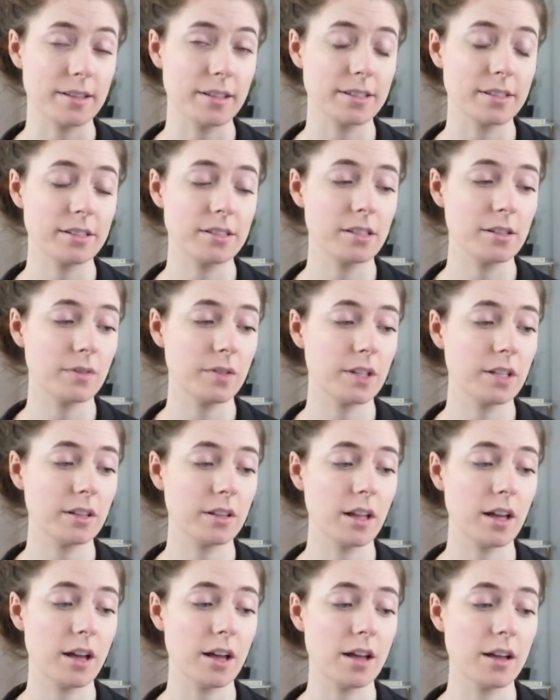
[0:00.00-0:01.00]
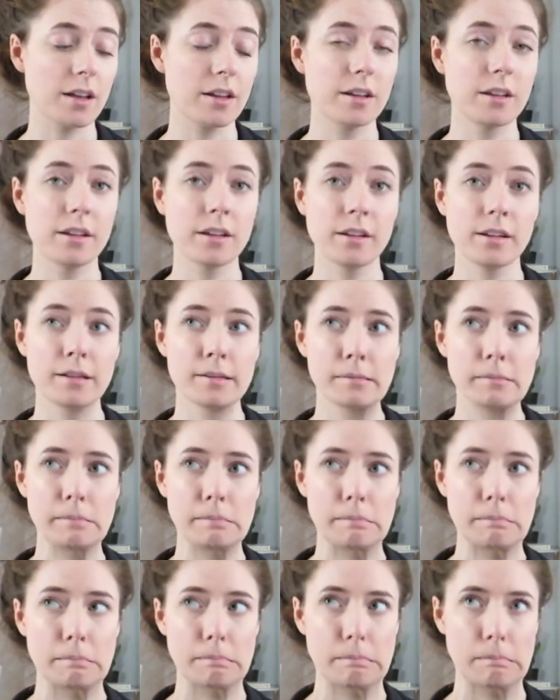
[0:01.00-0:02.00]
This is the vanilla,
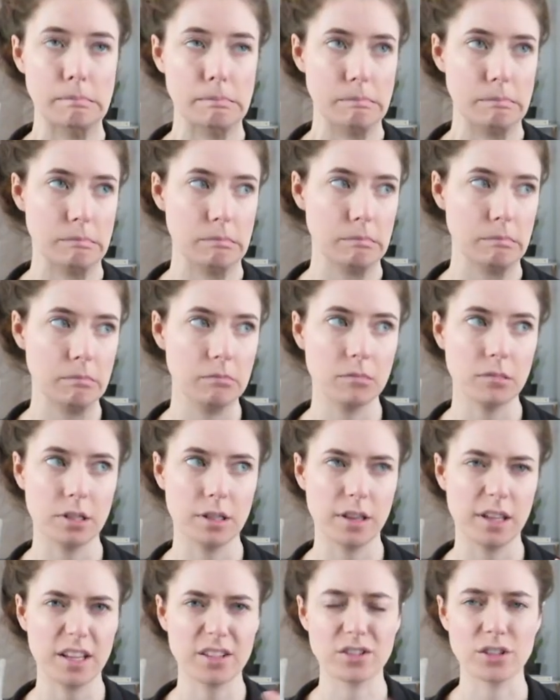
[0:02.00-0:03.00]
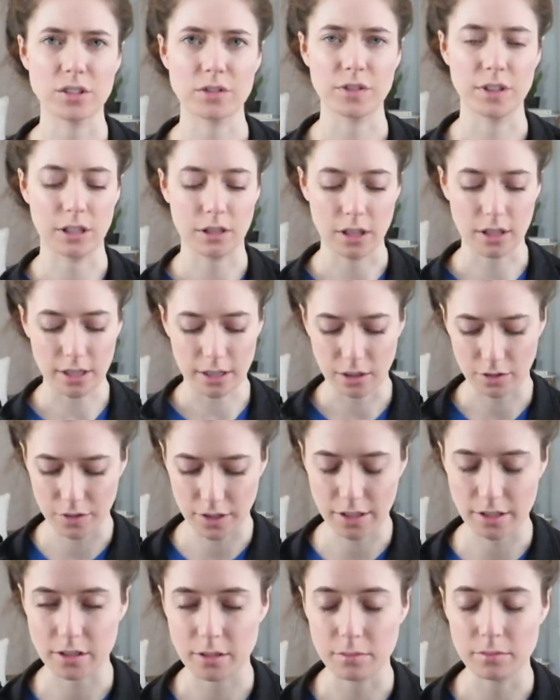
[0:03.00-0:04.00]
I think it's just vanilla. I don't
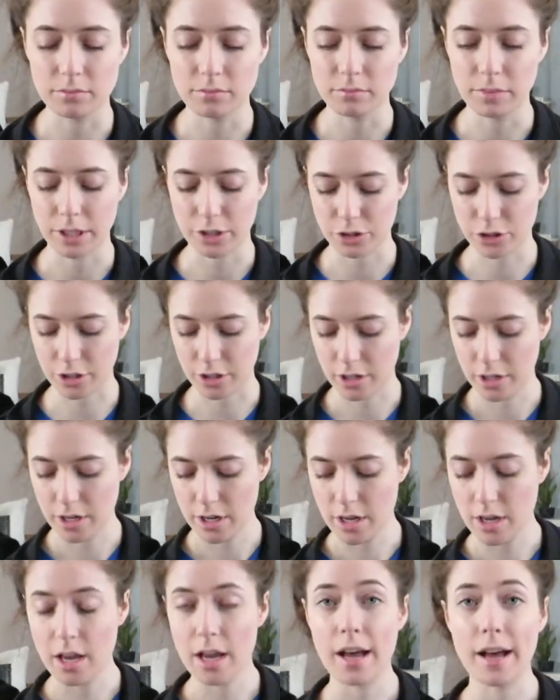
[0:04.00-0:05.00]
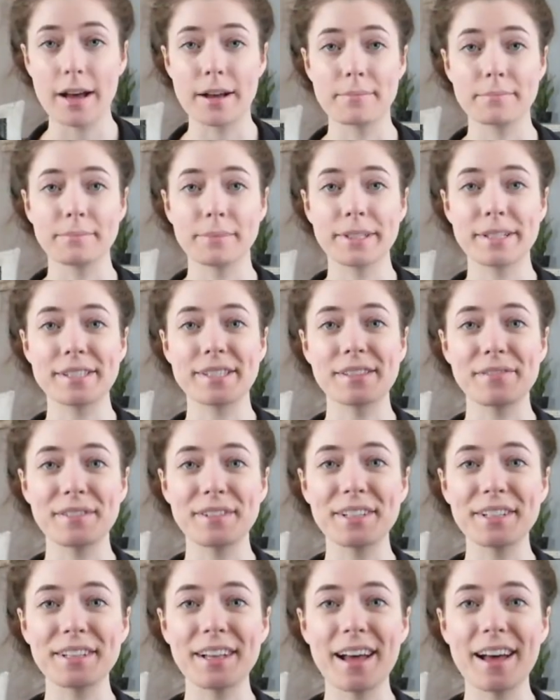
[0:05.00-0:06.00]
think it's a mixture. Um, but it's the
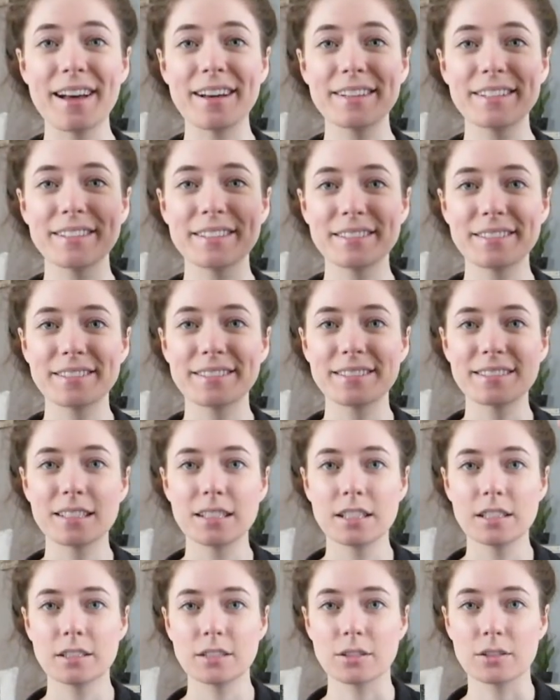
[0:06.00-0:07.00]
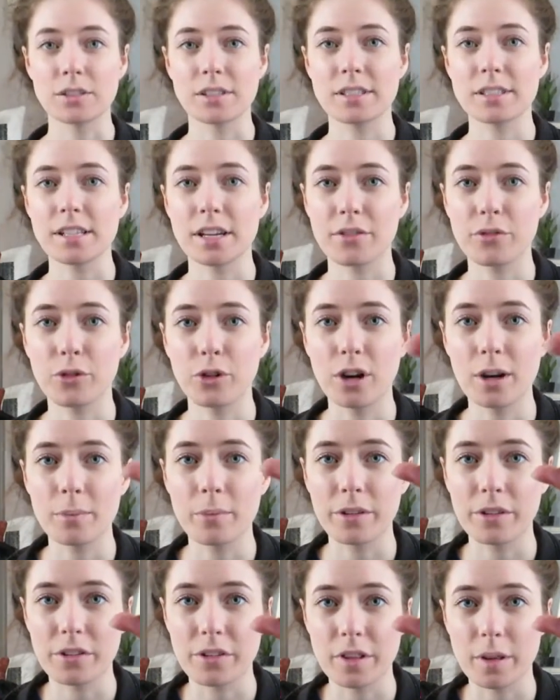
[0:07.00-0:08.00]
vanilla little stick form
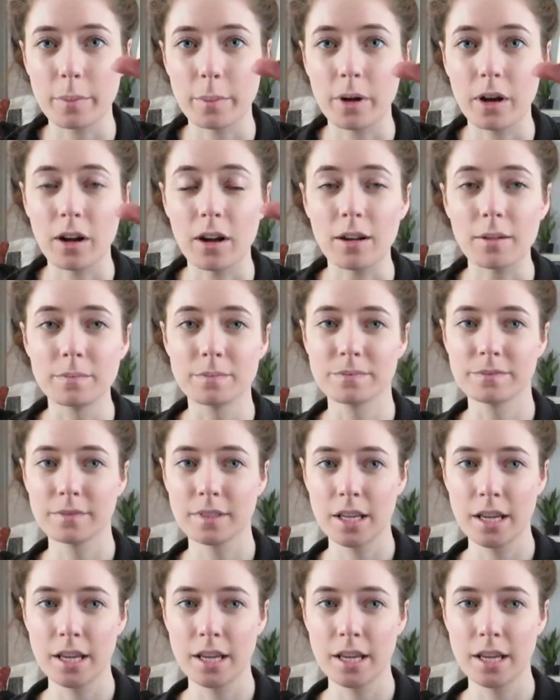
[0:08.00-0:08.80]
rather than the ball.